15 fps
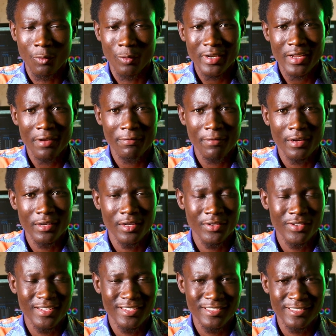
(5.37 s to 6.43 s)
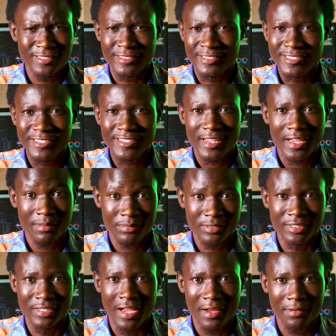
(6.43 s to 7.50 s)
what I found out is these
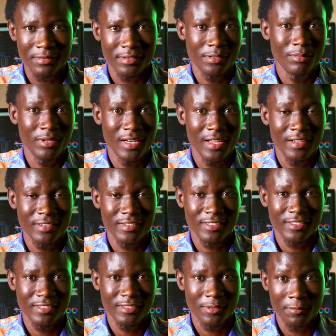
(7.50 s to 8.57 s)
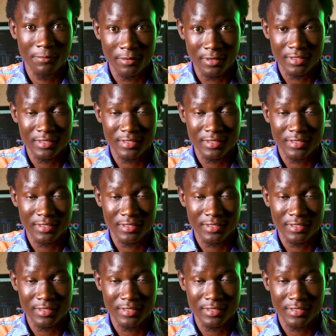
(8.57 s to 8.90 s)
apps have similarities. For